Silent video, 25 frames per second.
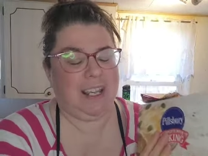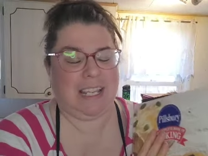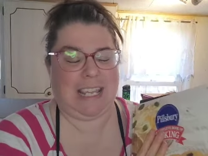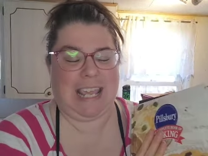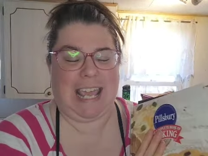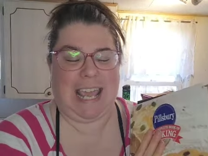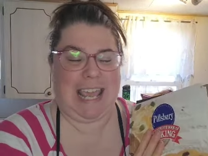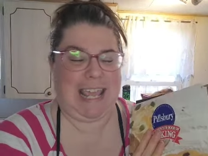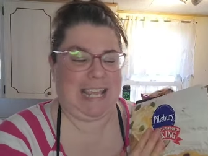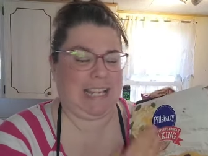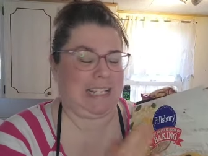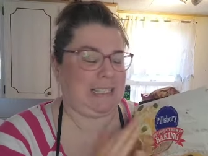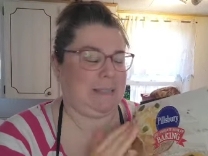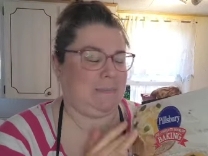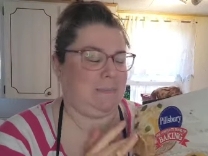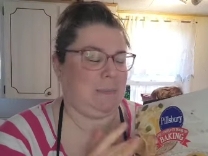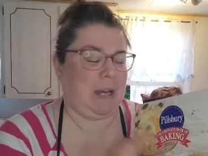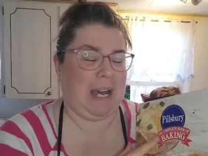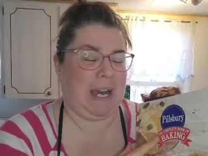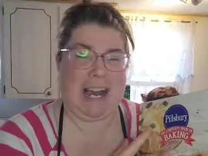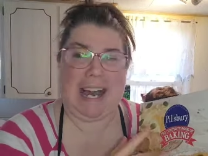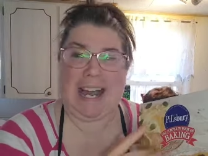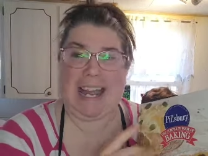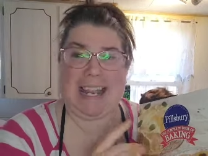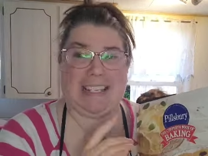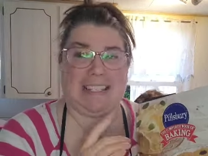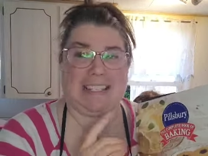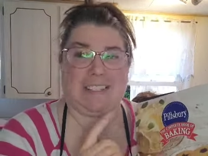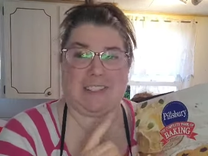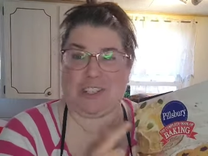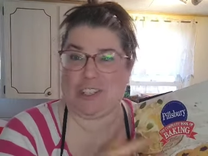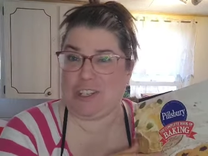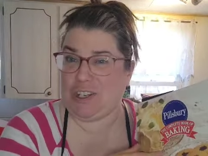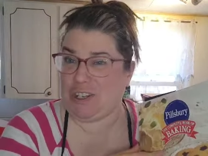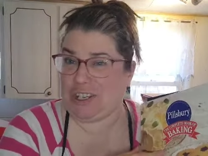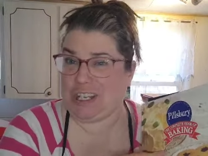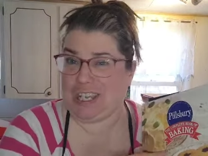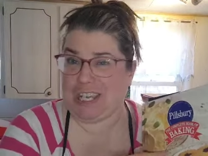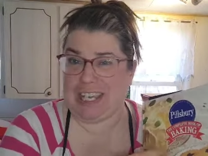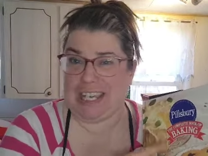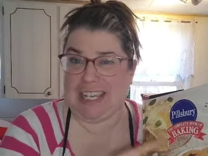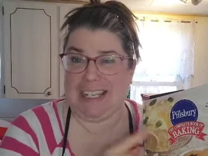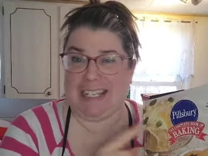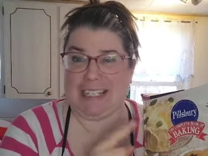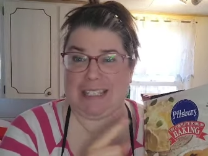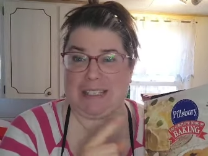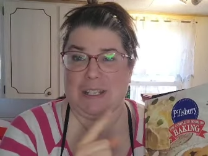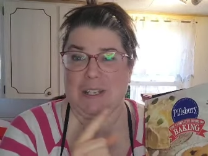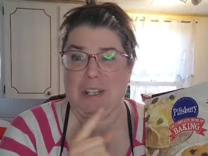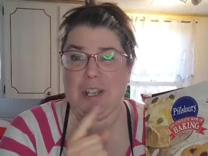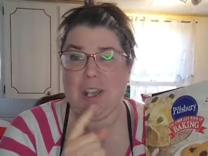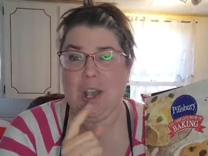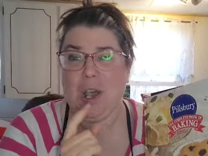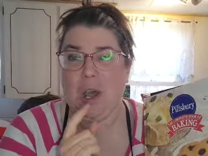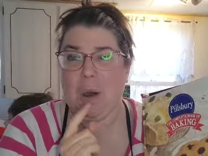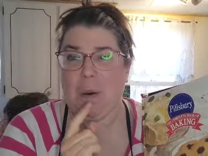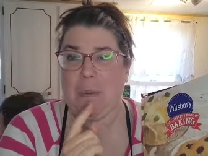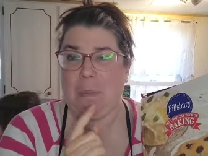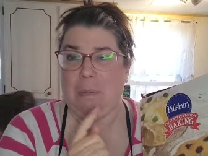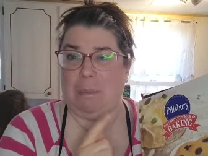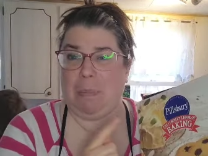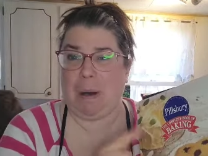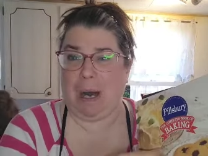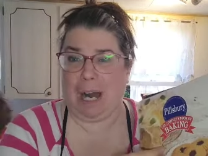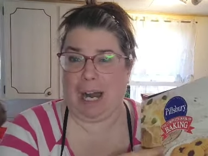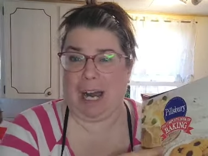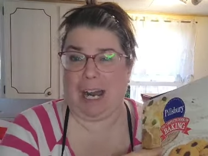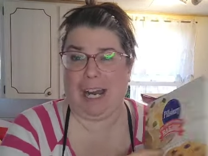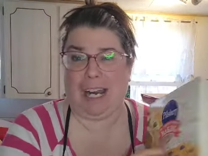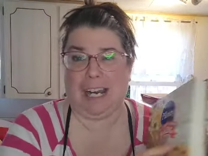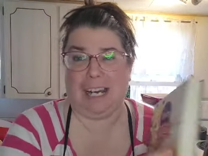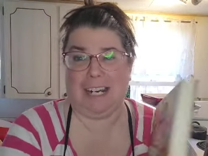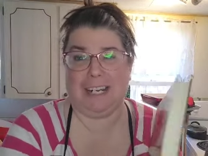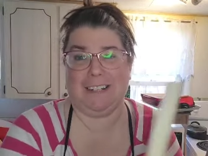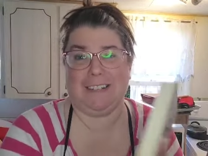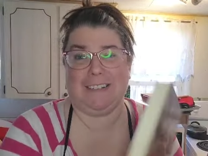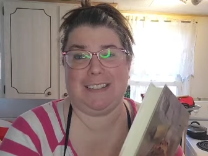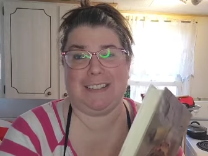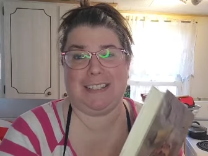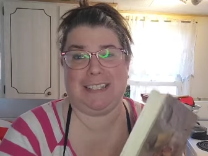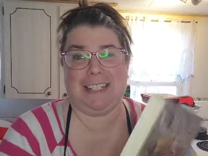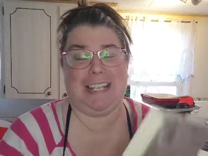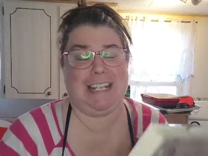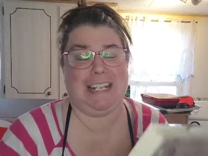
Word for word: Cakes, pies, cookies, that's, that's bars.